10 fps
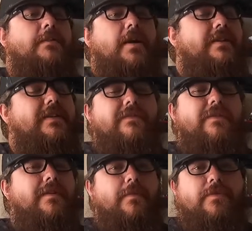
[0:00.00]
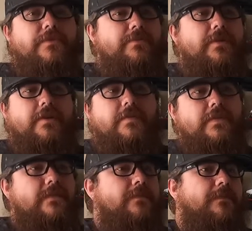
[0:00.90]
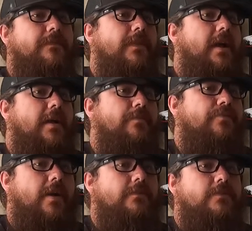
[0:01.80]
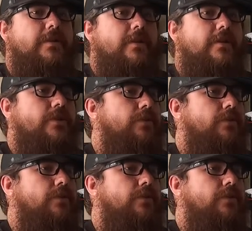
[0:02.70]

I'm not going to give you the numbers because I probably are going to